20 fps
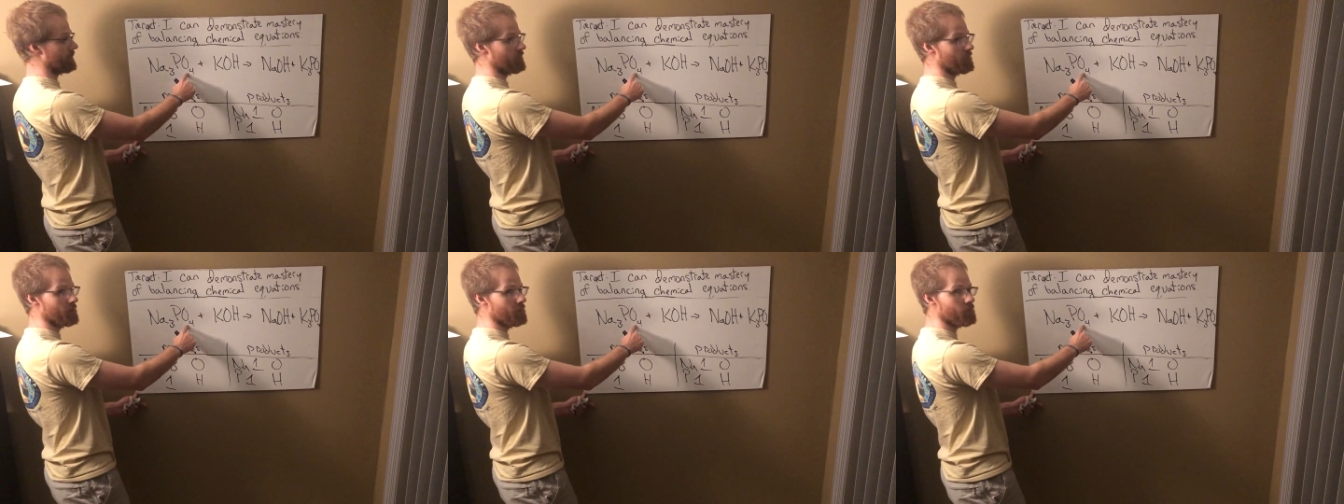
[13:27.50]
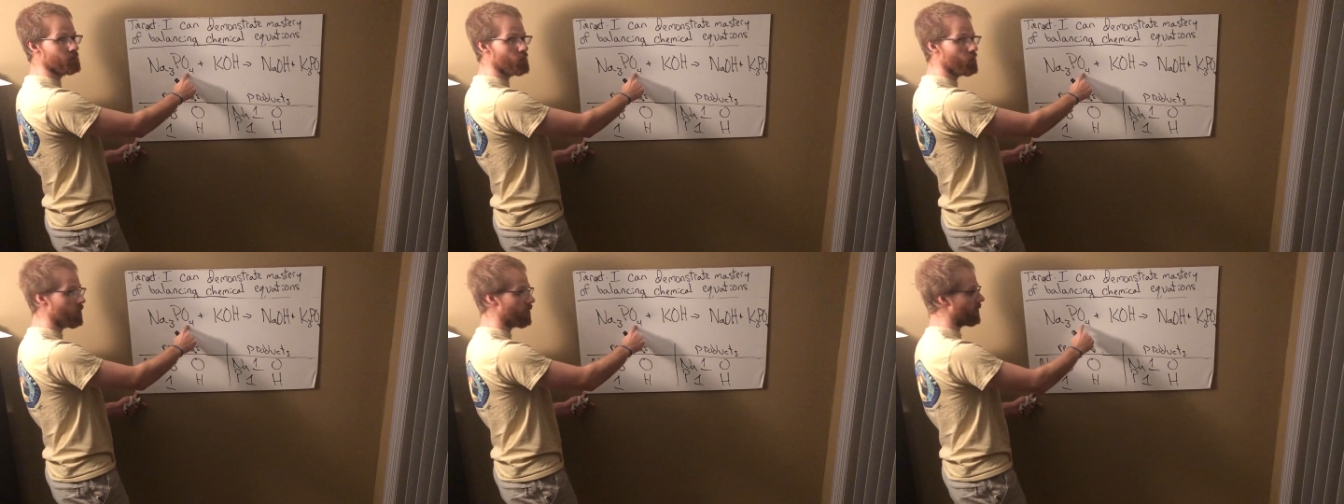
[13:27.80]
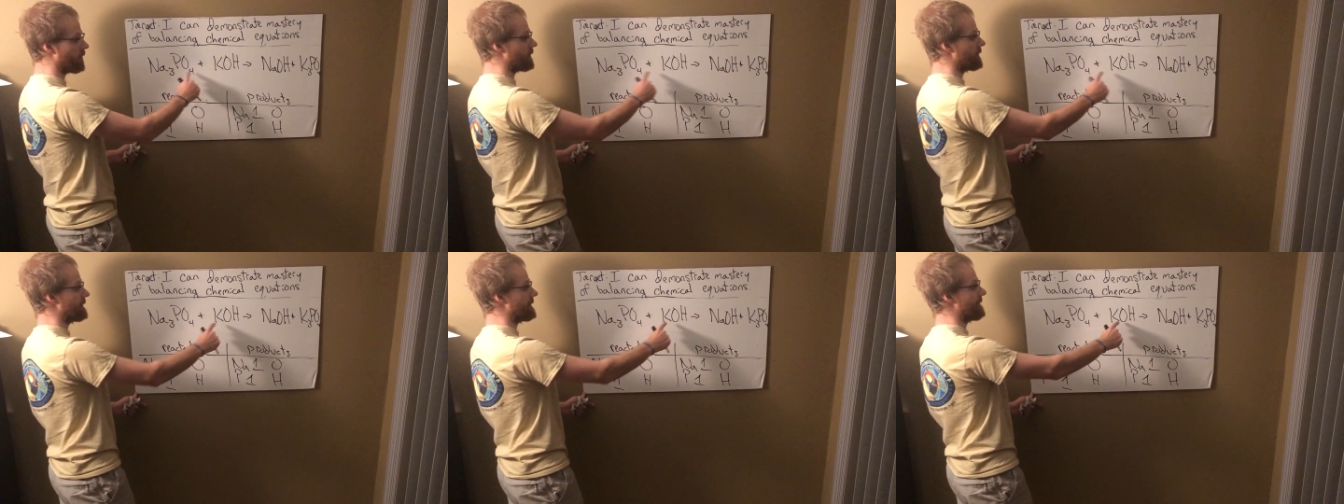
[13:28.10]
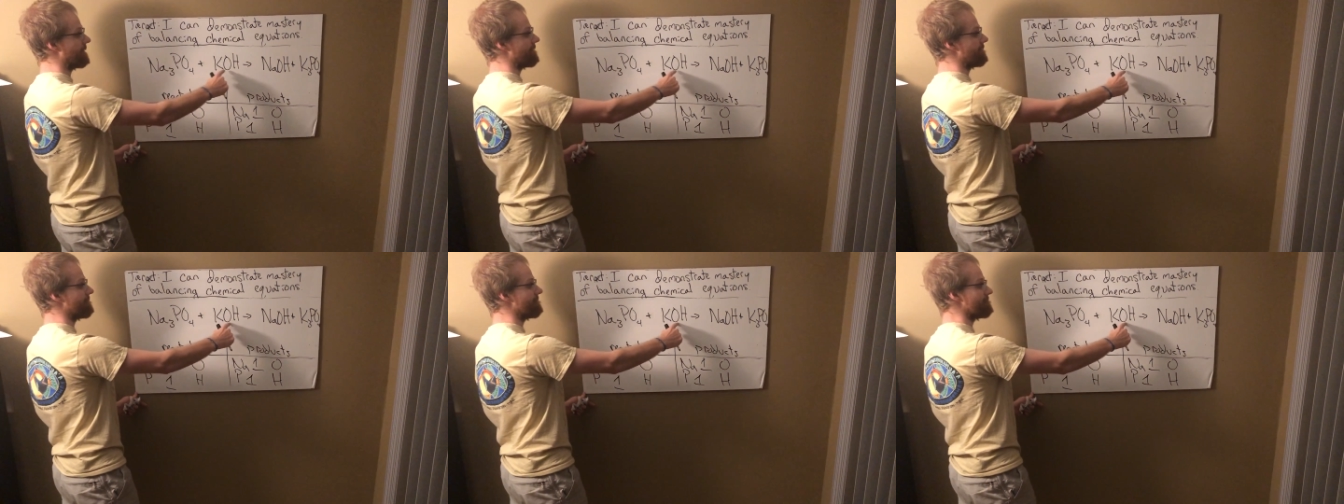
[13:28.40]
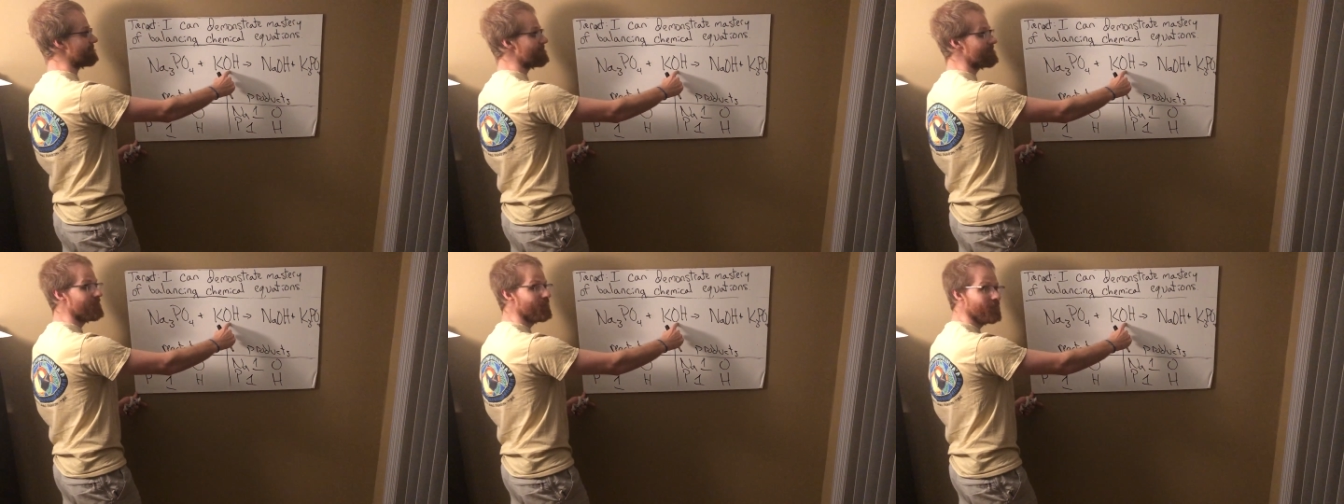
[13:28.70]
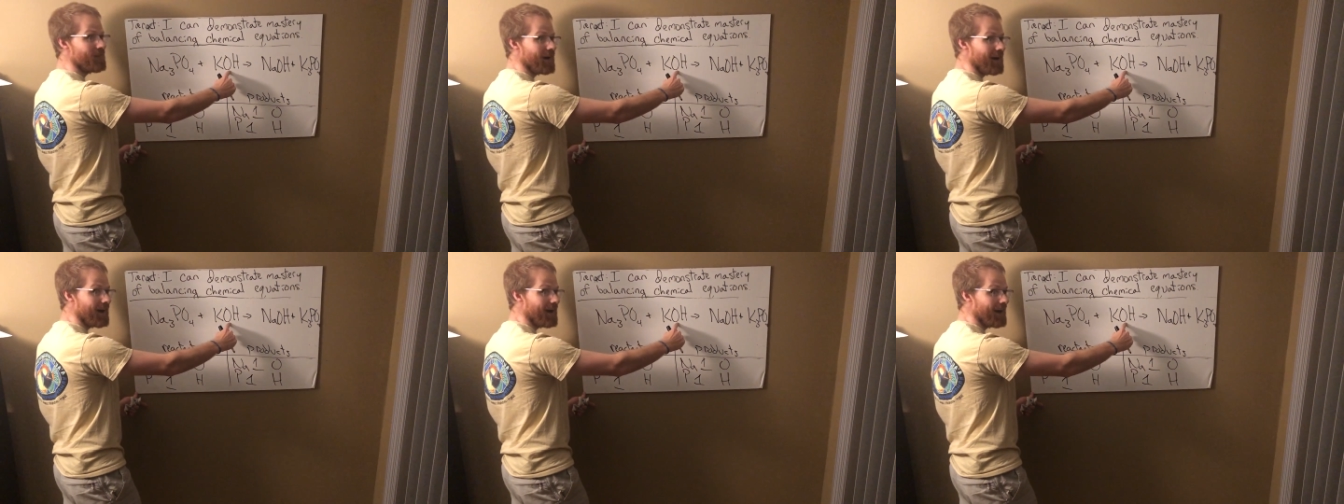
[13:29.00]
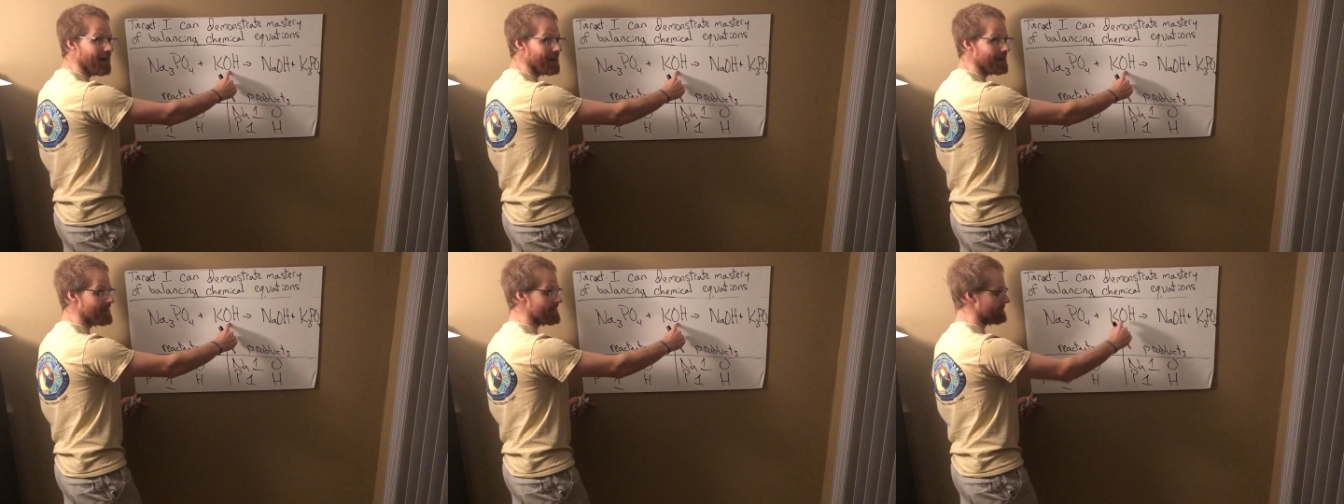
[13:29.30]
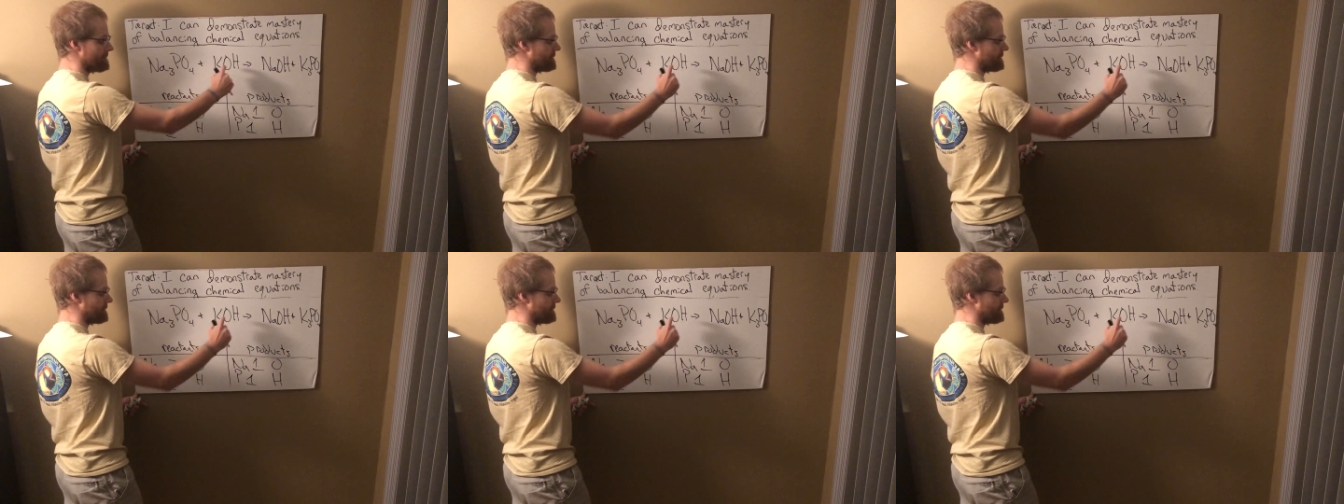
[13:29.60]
2, 3, 4, 5